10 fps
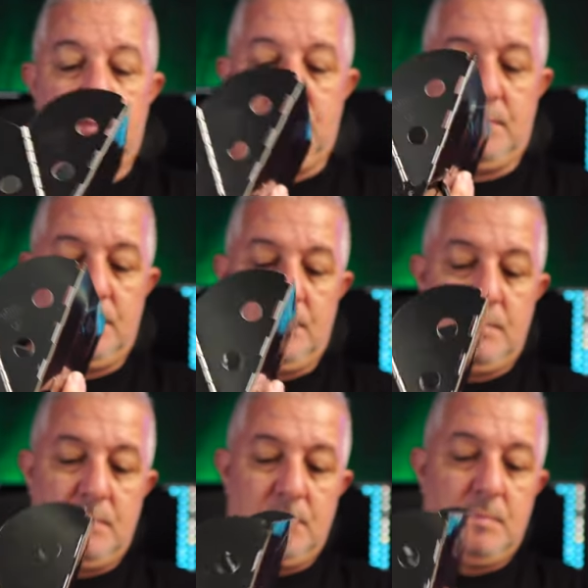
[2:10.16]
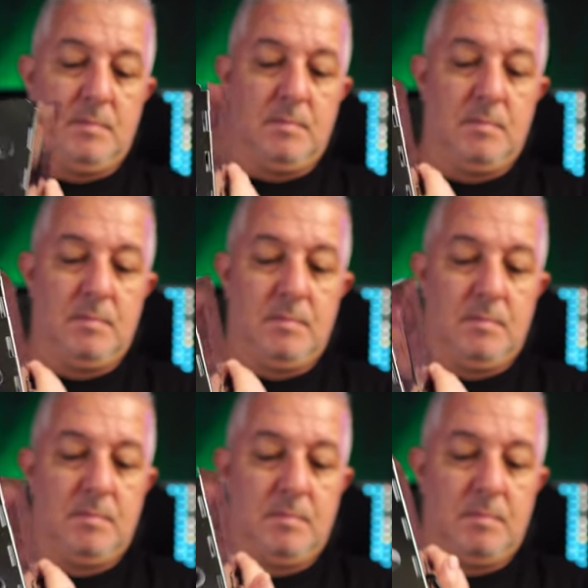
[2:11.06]

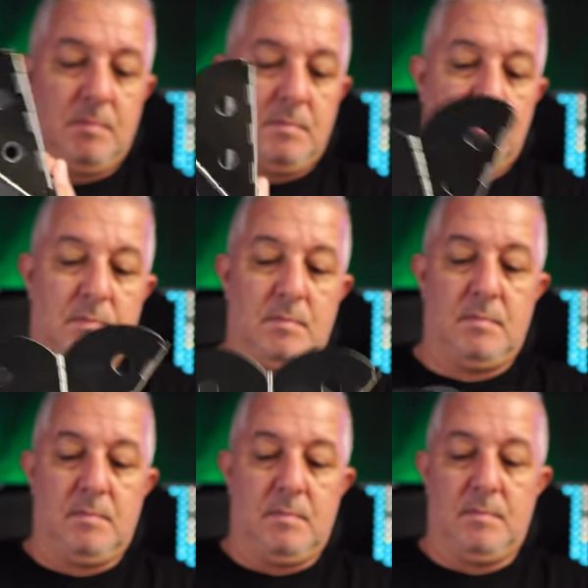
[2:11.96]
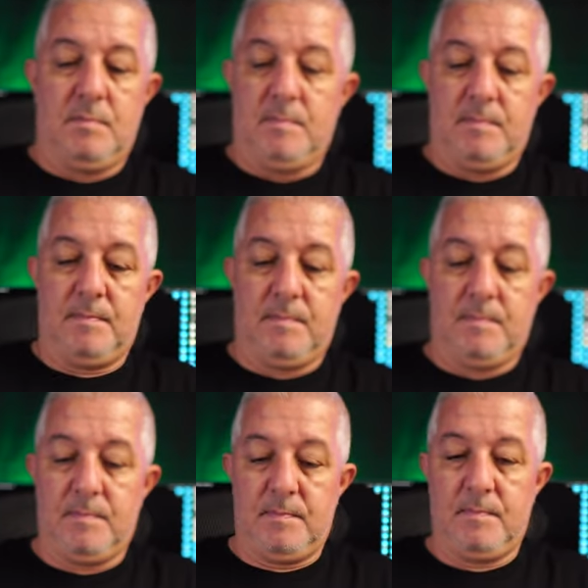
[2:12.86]

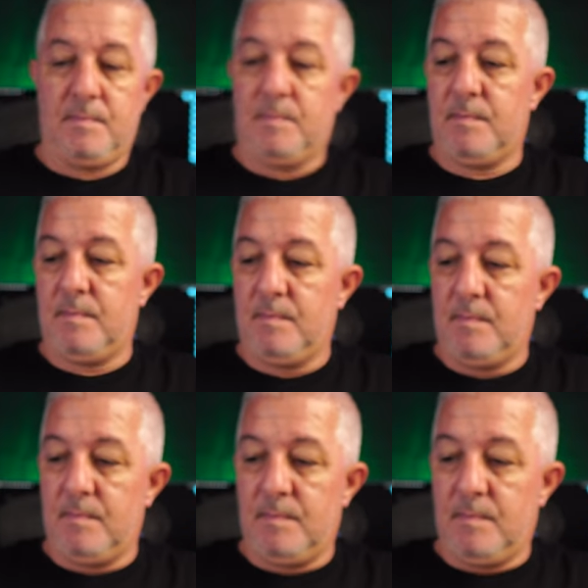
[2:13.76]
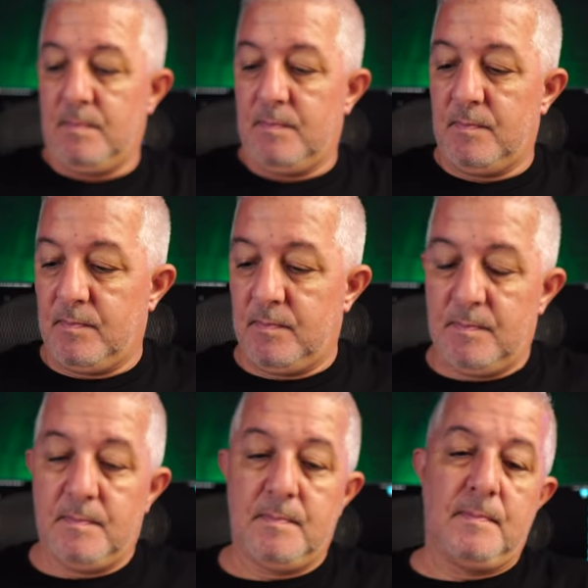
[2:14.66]

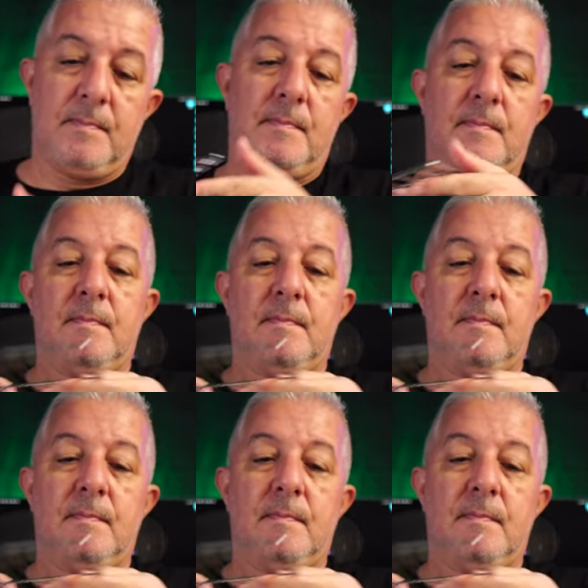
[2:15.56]
[no speech]